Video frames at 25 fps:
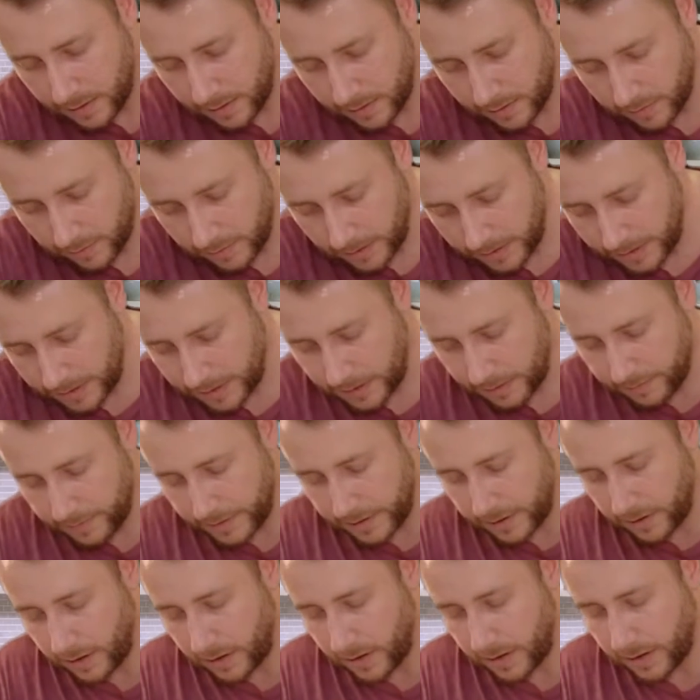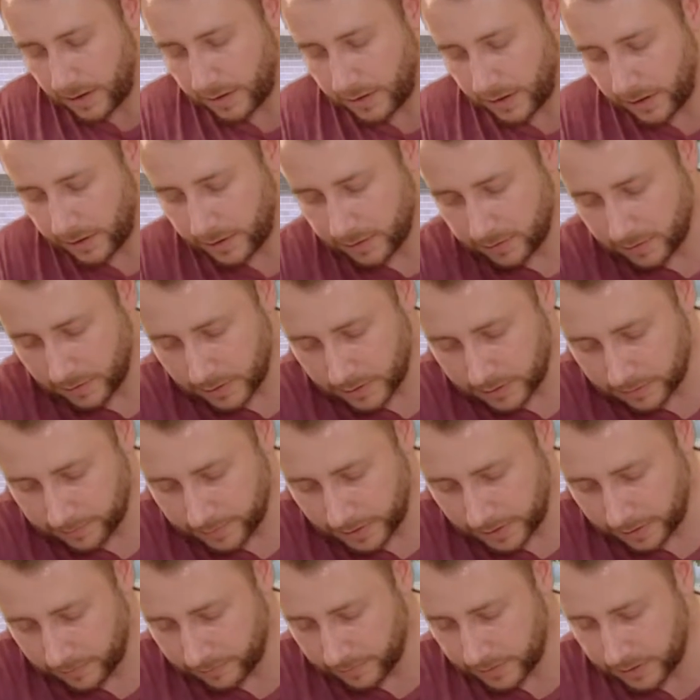Go a little bit harder down towards the
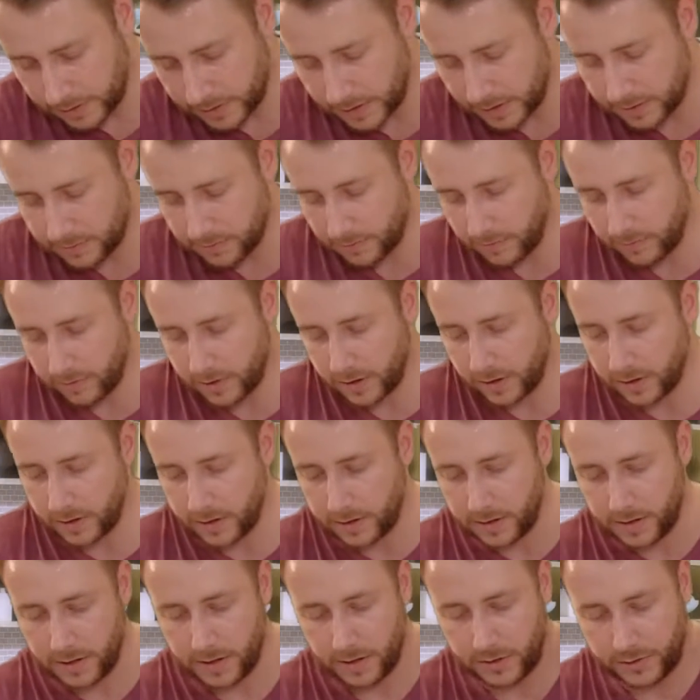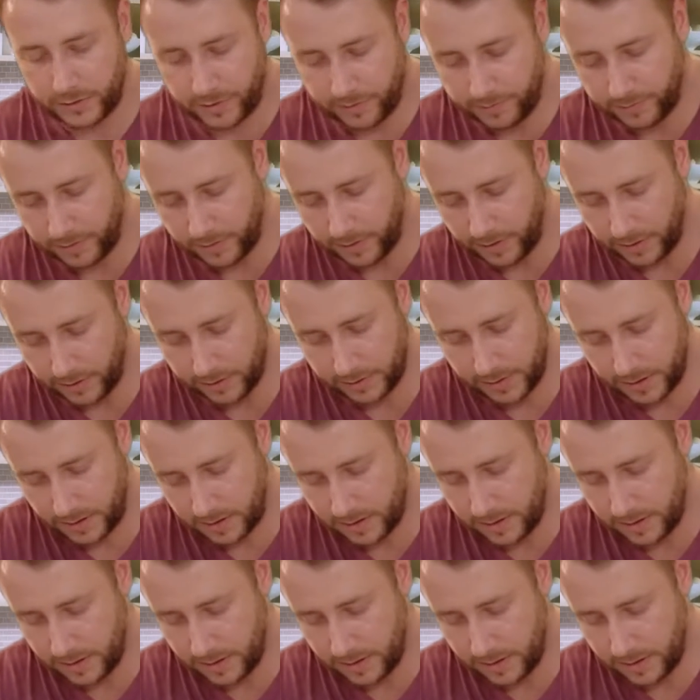bottom because that's where we're going to trim around.